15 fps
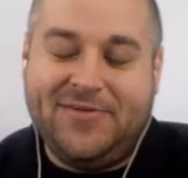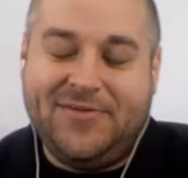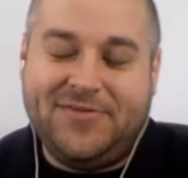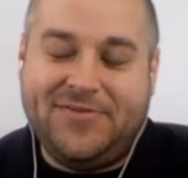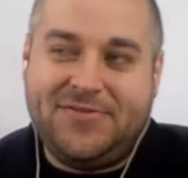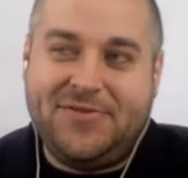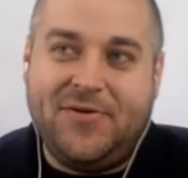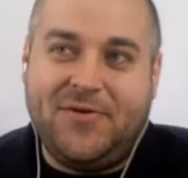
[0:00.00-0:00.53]

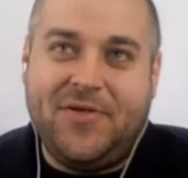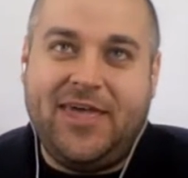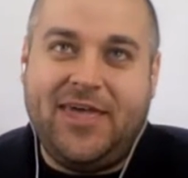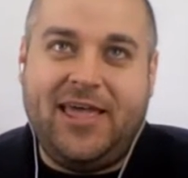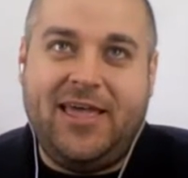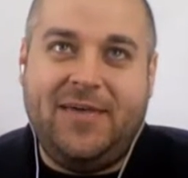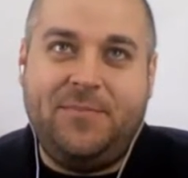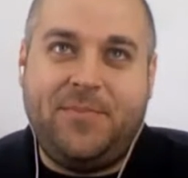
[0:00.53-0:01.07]
so
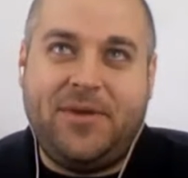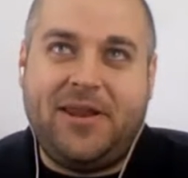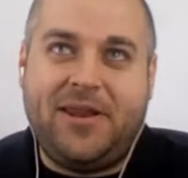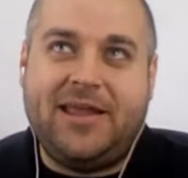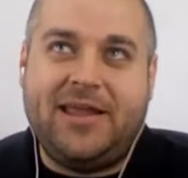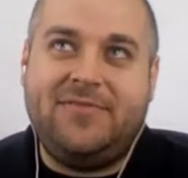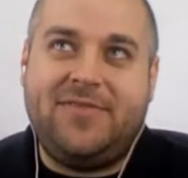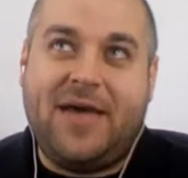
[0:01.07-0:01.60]
but
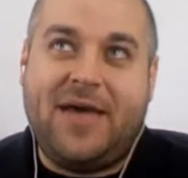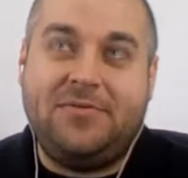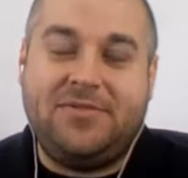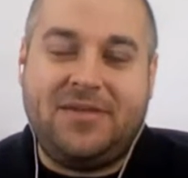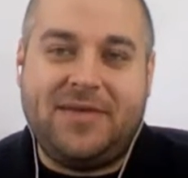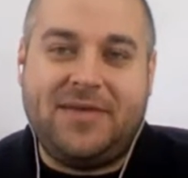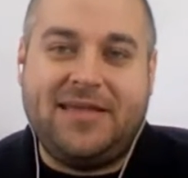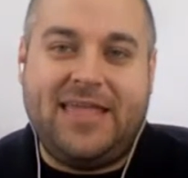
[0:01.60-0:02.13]
that was
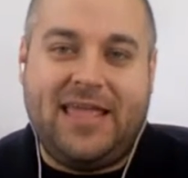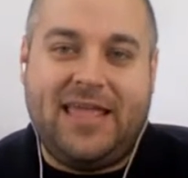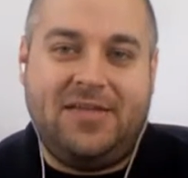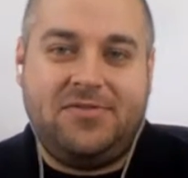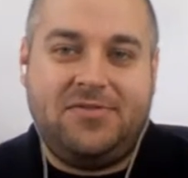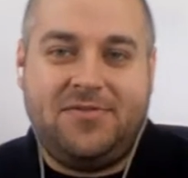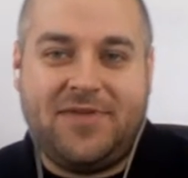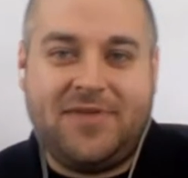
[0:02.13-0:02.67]
like my
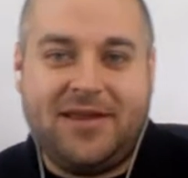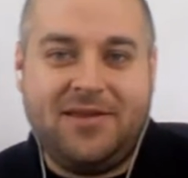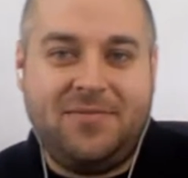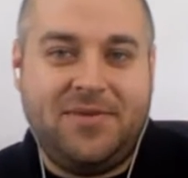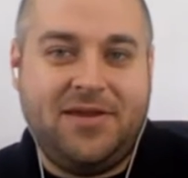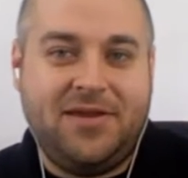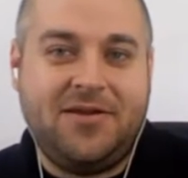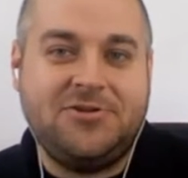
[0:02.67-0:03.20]
taste of kind of
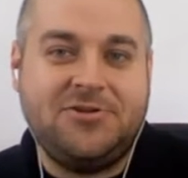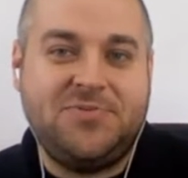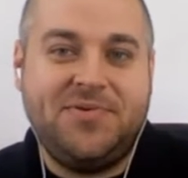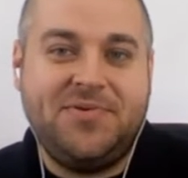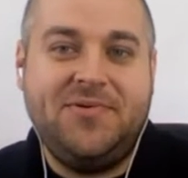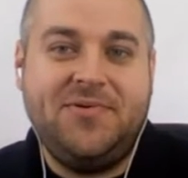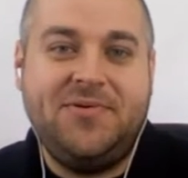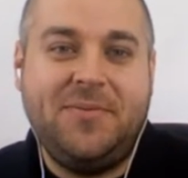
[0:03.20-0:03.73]
being an
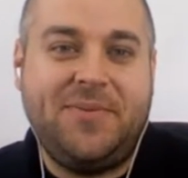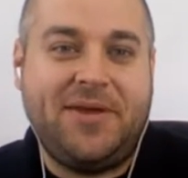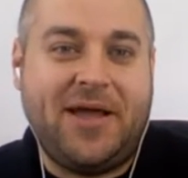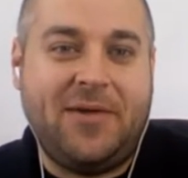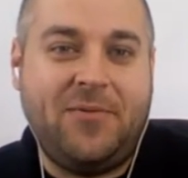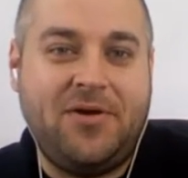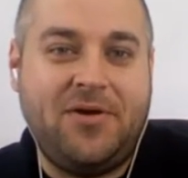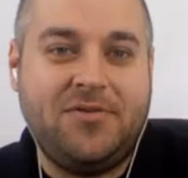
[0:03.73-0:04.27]
entrepreneur, but
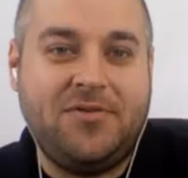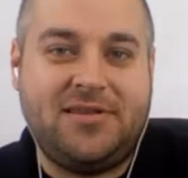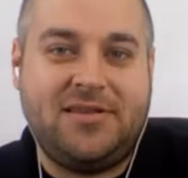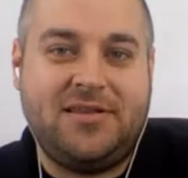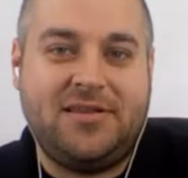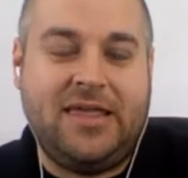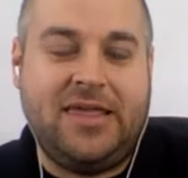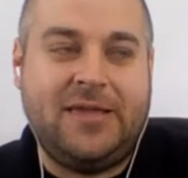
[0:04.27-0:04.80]
I
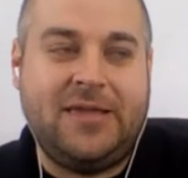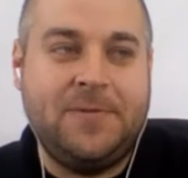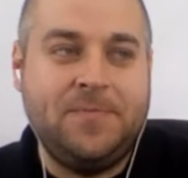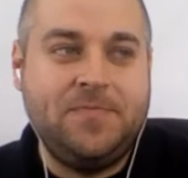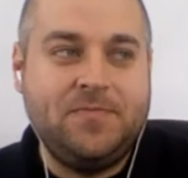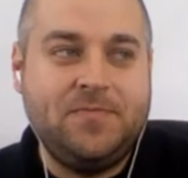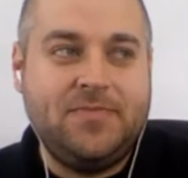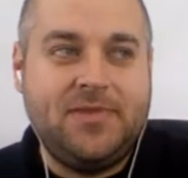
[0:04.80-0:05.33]
wasn't like,
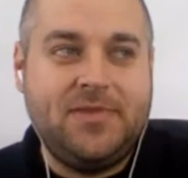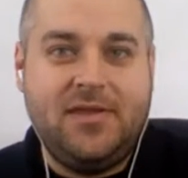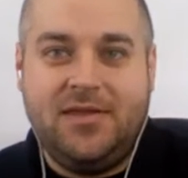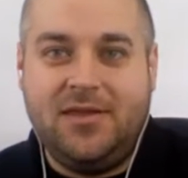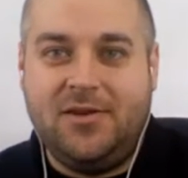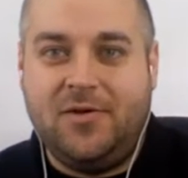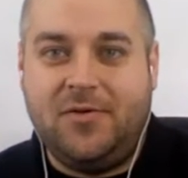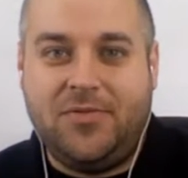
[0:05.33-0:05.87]

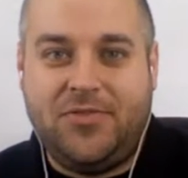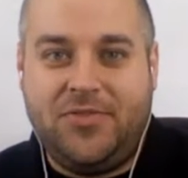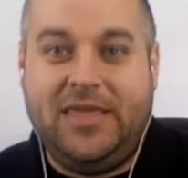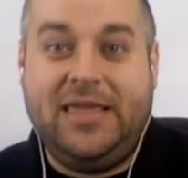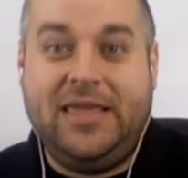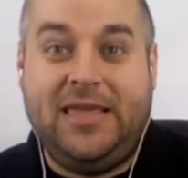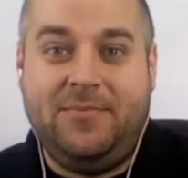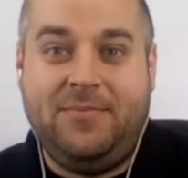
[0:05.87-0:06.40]

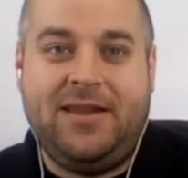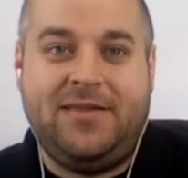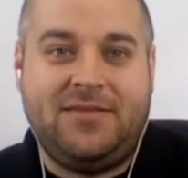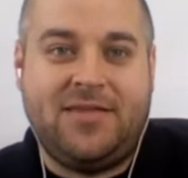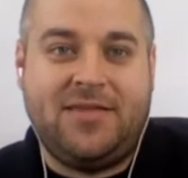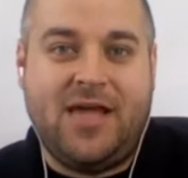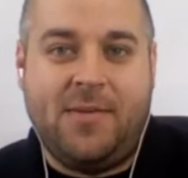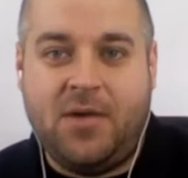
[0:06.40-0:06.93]
thinking about it at the
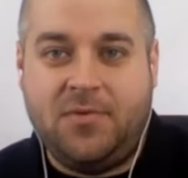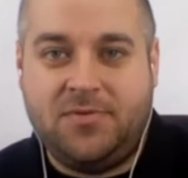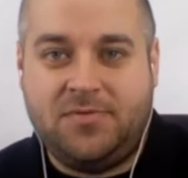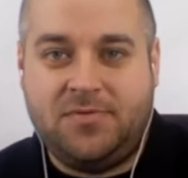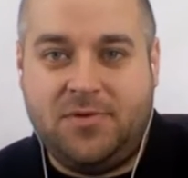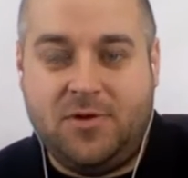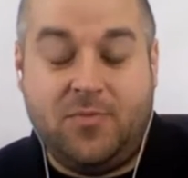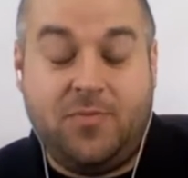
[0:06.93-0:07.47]
time. I was,
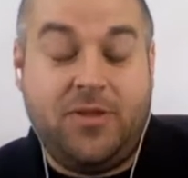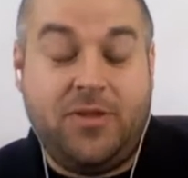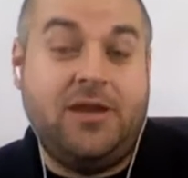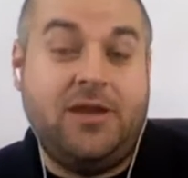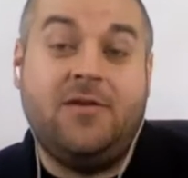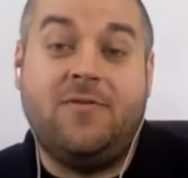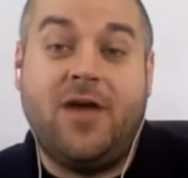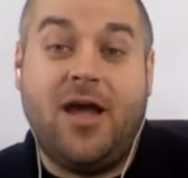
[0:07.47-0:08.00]
playing
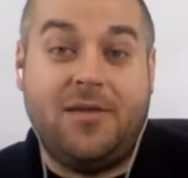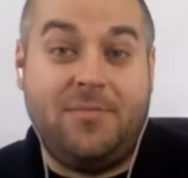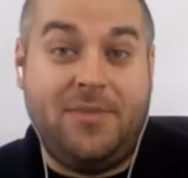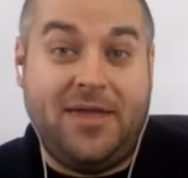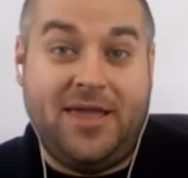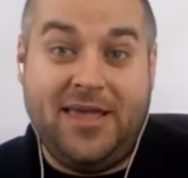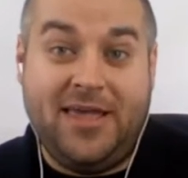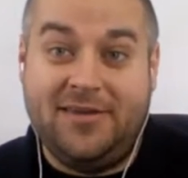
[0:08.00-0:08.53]
in a rock
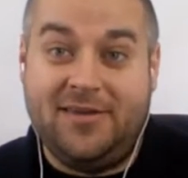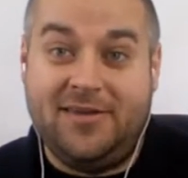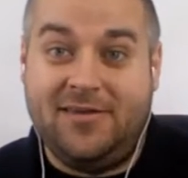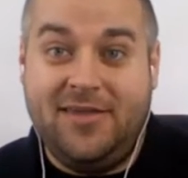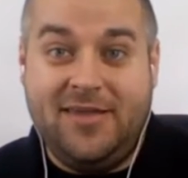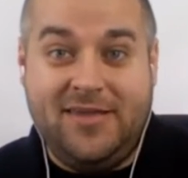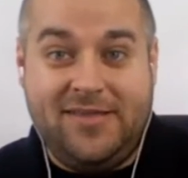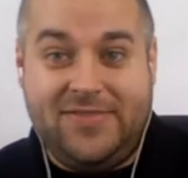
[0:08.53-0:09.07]
band, and
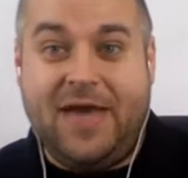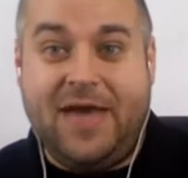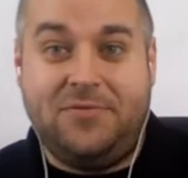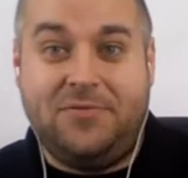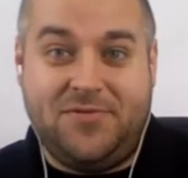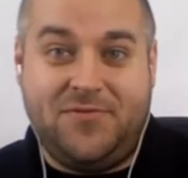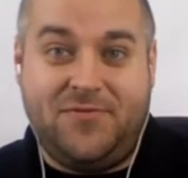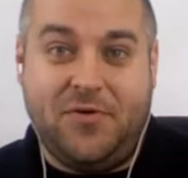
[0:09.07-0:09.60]
that
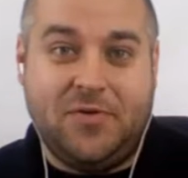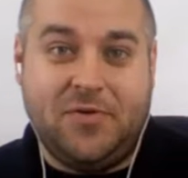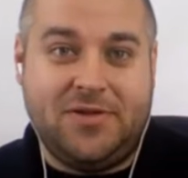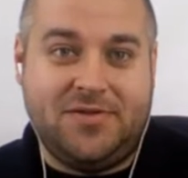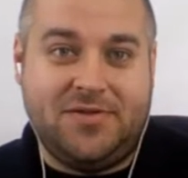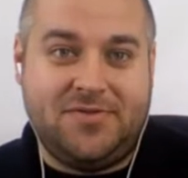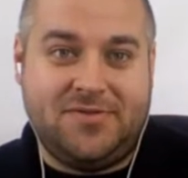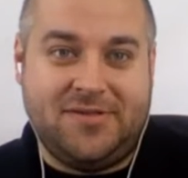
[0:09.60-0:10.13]
was the
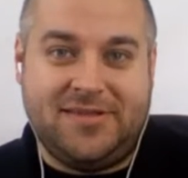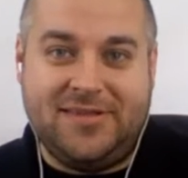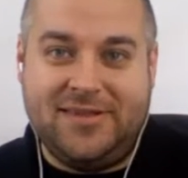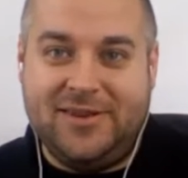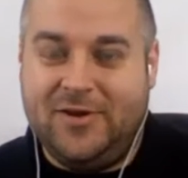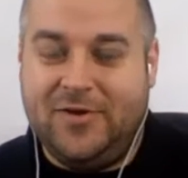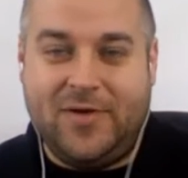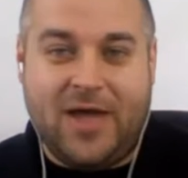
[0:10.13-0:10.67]
focus, and,
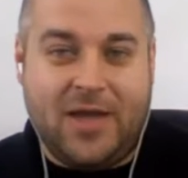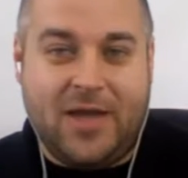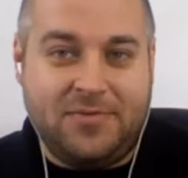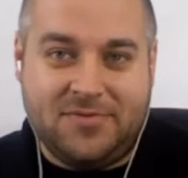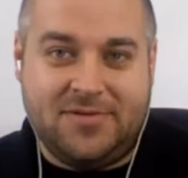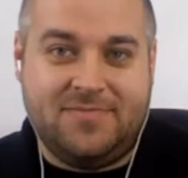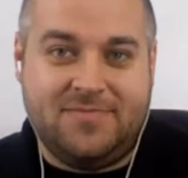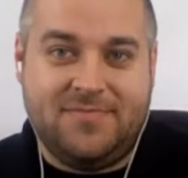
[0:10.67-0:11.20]
I
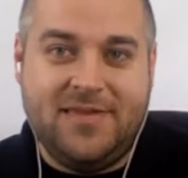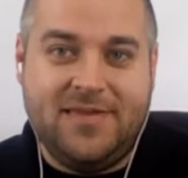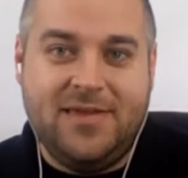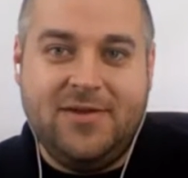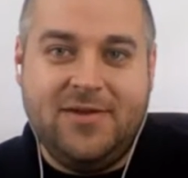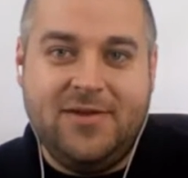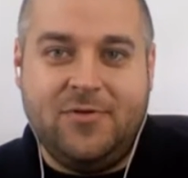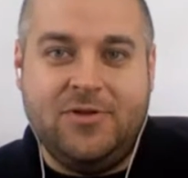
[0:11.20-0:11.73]
wasn't
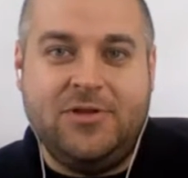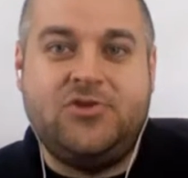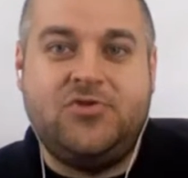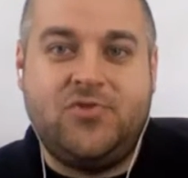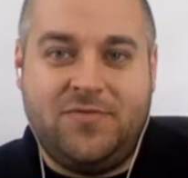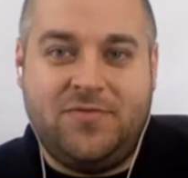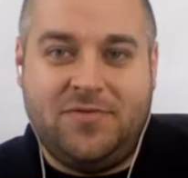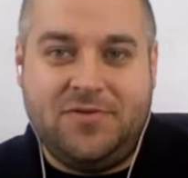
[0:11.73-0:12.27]
really
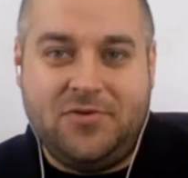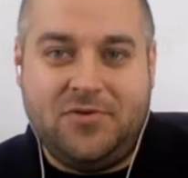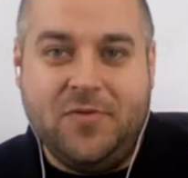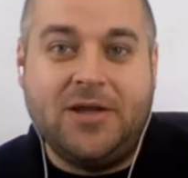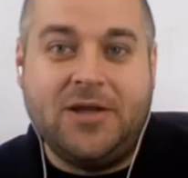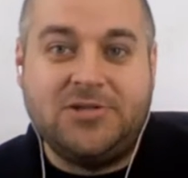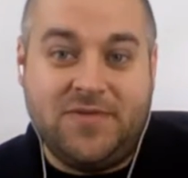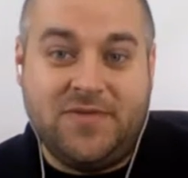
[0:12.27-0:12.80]
driven to do
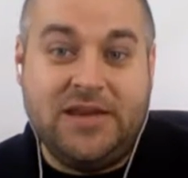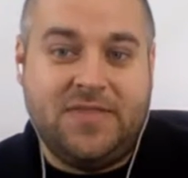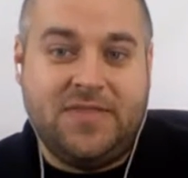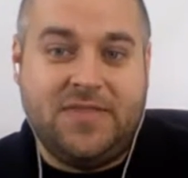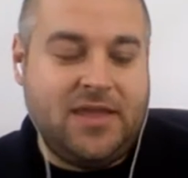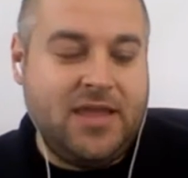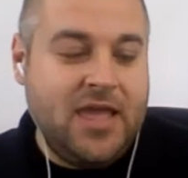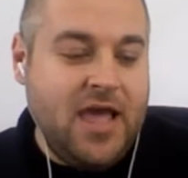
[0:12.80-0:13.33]
much of
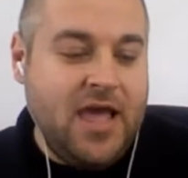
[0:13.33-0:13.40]
anything.